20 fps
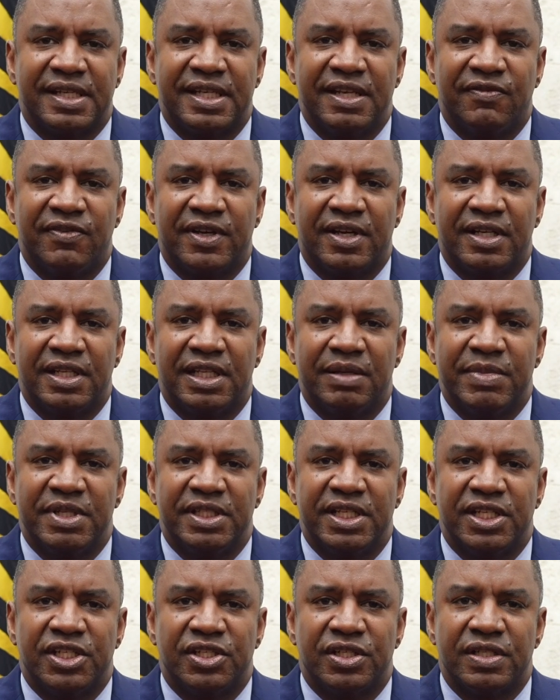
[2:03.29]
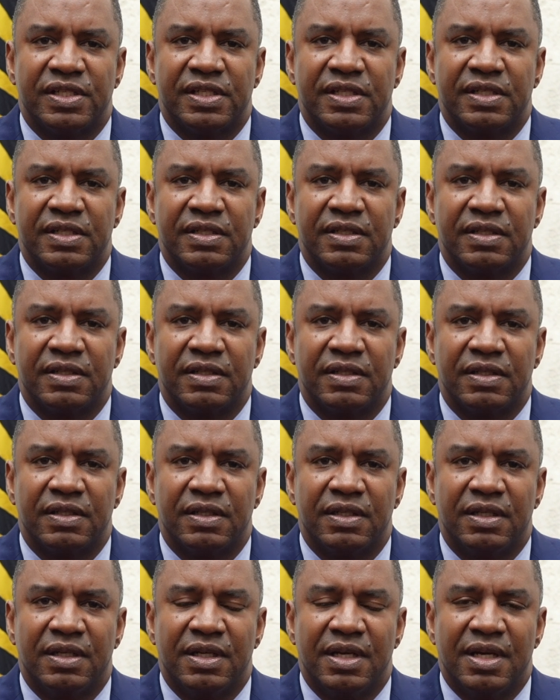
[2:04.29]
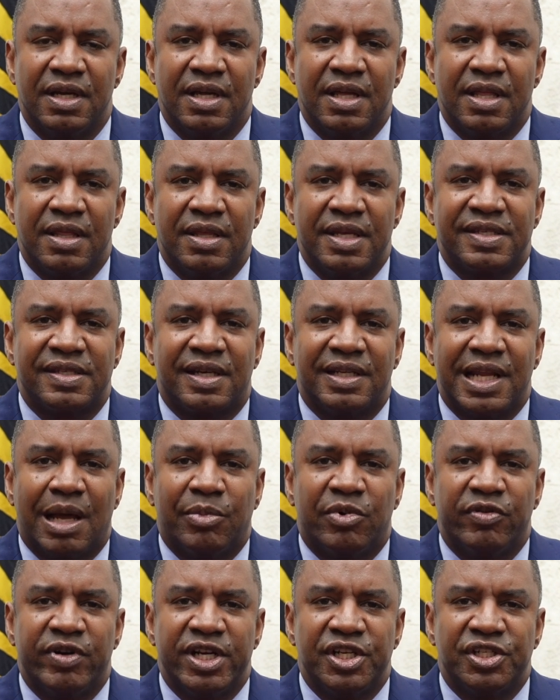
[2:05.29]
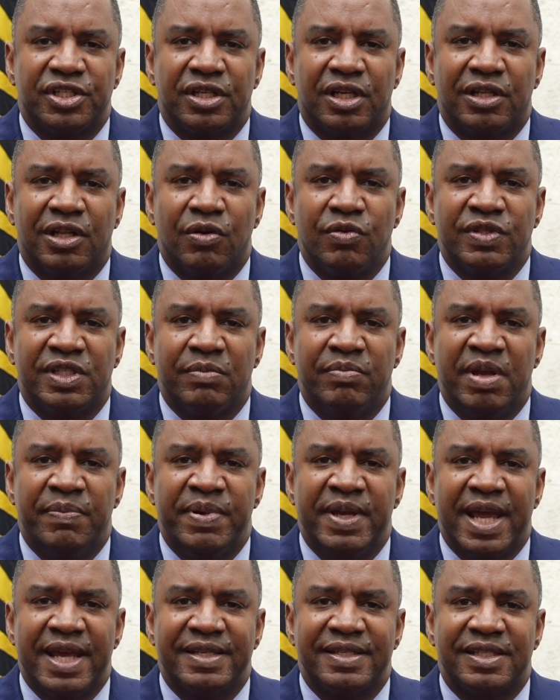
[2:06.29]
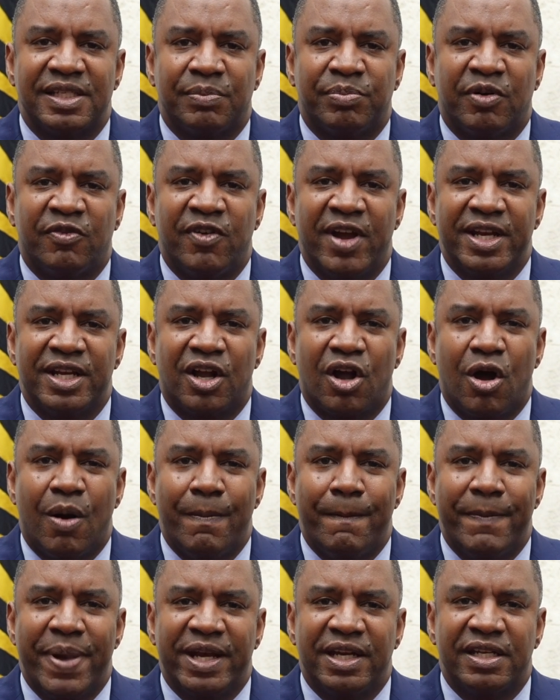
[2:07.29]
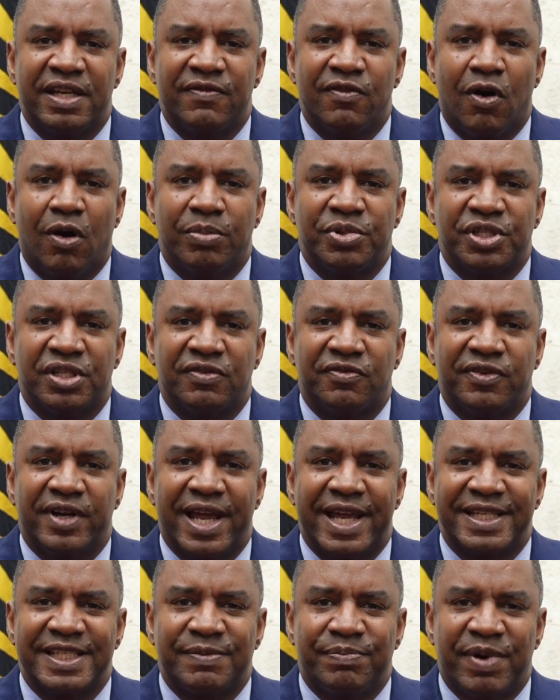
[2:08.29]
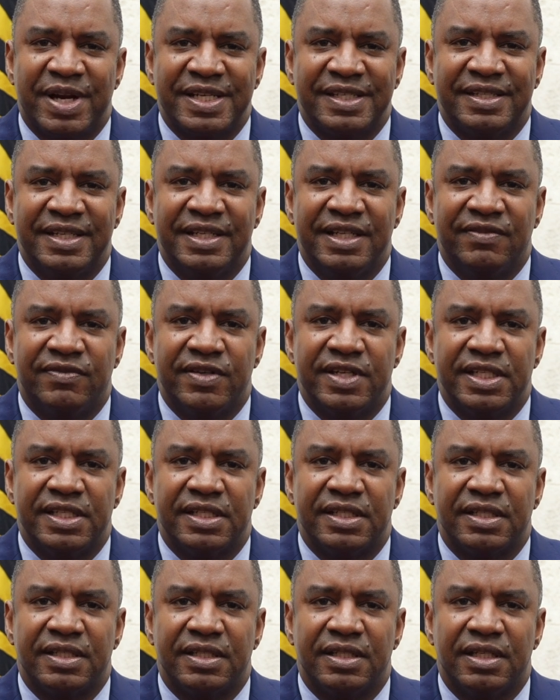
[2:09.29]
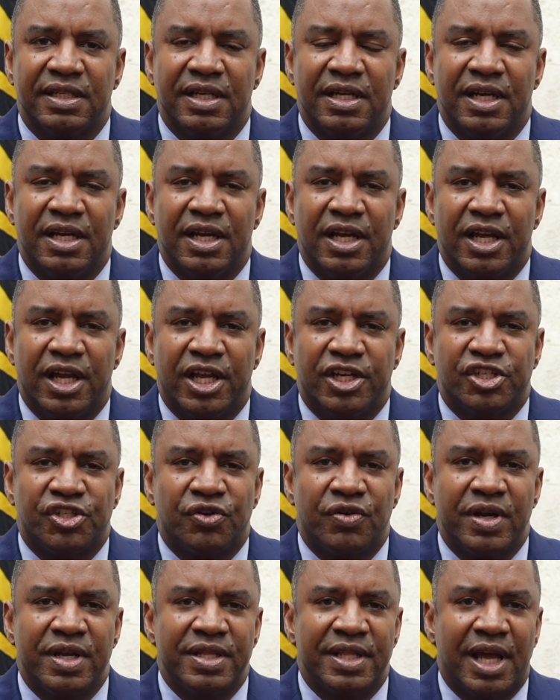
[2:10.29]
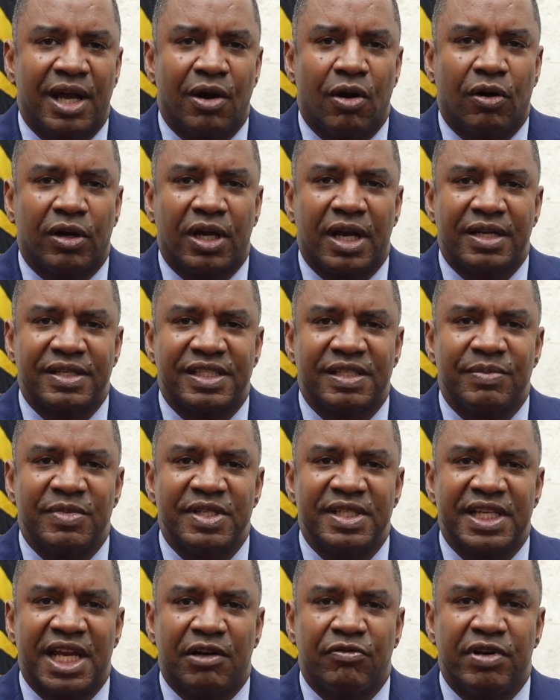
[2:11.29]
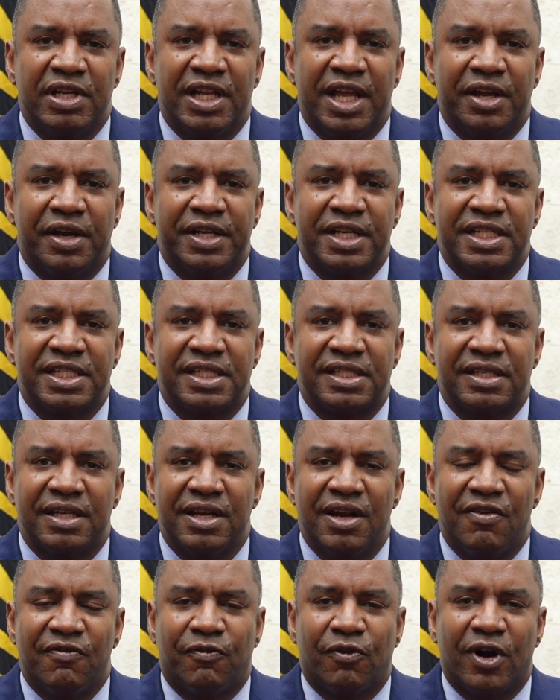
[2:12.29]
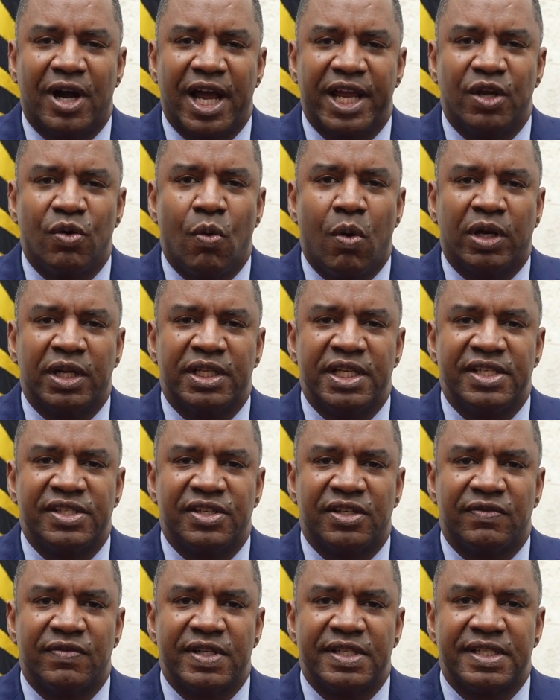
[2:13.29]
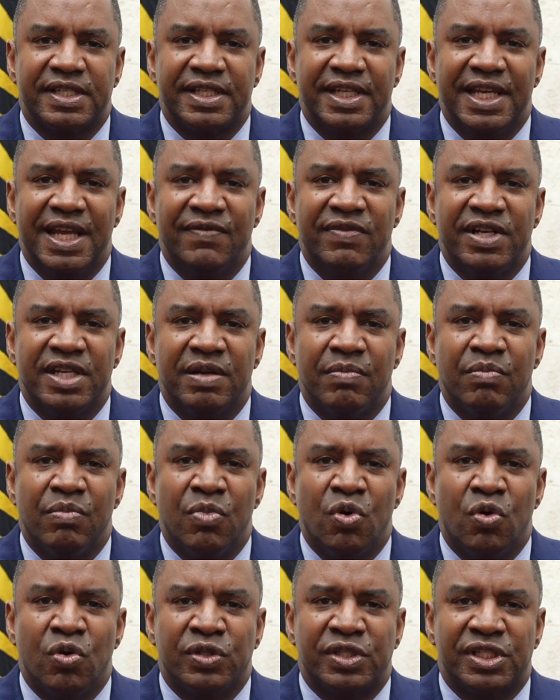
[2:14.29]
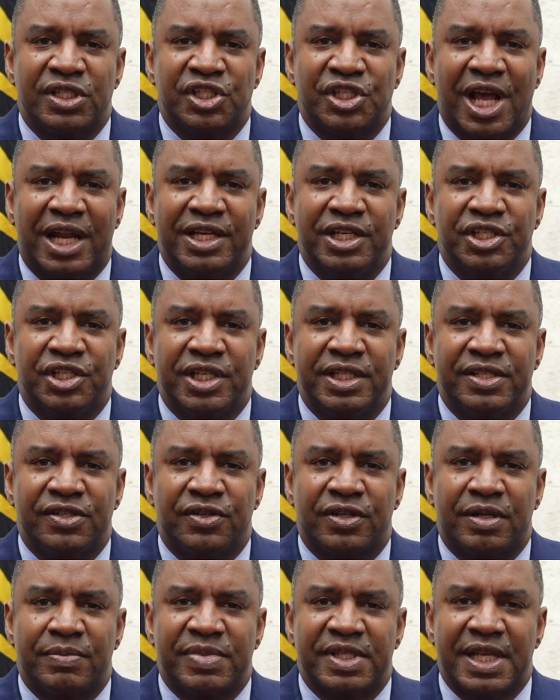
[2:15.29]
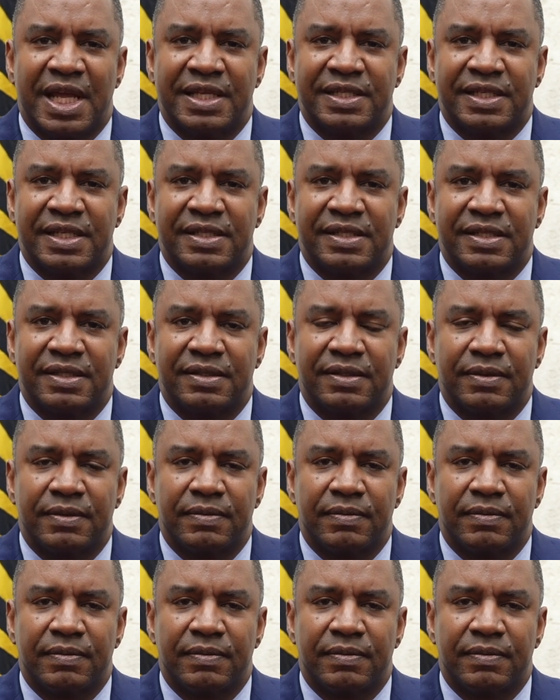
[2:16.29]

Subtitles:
significant limitations. This collaboration allows the BPS to provide a competitive option for express deliveries, ensuring that our customers can rely on us for high-quality service even in the most challenging circumstances.